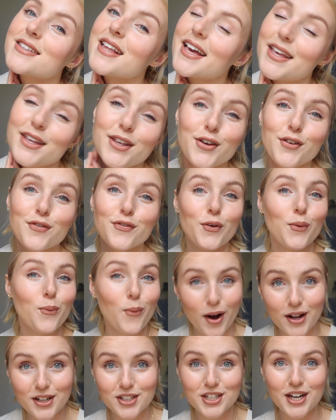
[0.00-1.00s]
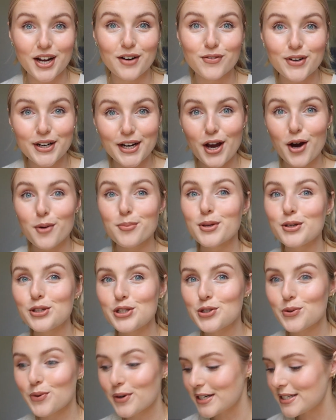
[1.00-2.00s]
thank you for watching. I really hope you
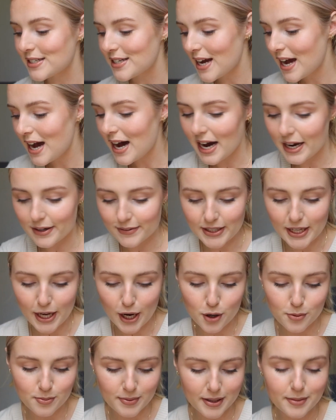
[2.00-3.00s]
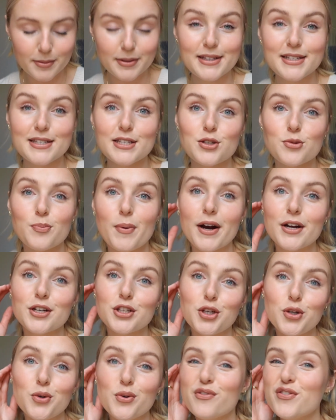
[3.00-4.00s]
enjoyed. I really hope maybe this
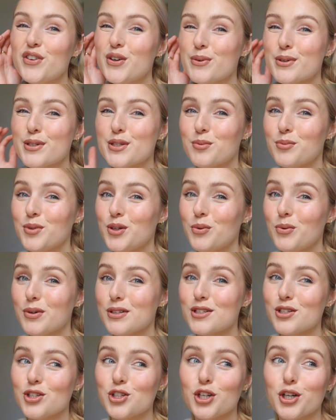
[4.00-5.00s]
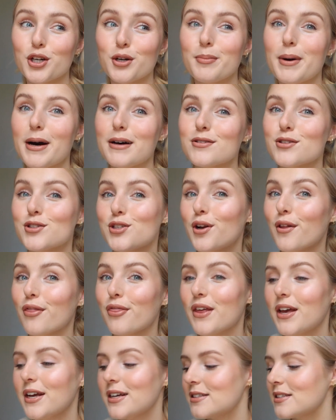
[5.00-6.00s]
inspired you. If you were someone who wasn't sure about certain
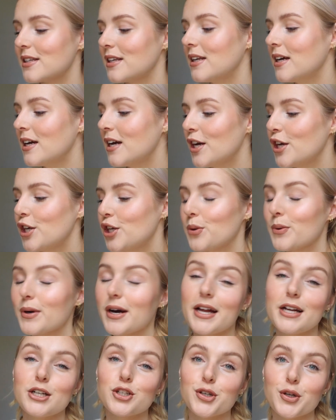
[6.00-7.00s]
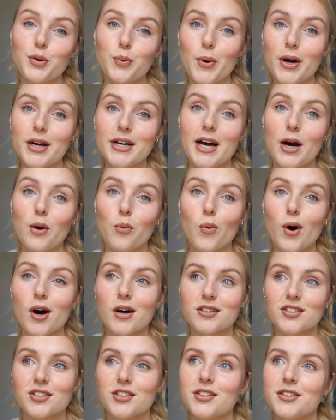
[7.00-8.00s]
things and you were kind of trying to work out
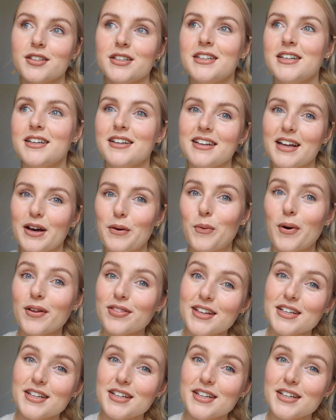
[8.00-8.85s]
what like what